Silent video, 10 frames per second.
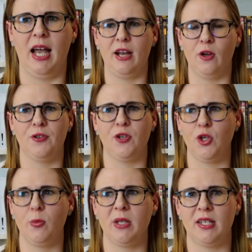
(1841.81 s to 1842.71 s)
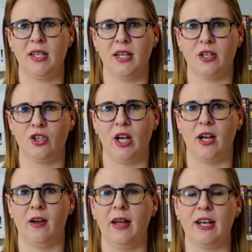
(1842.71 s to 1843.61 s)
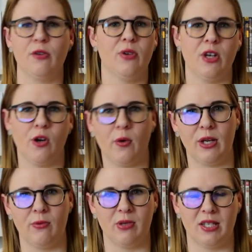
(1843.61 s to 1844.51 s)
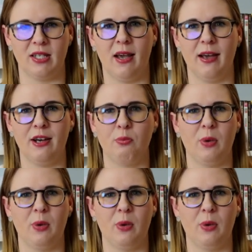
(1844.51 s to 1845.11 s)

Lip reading: And also, you've been sitting in jail and you didn't know he was dead,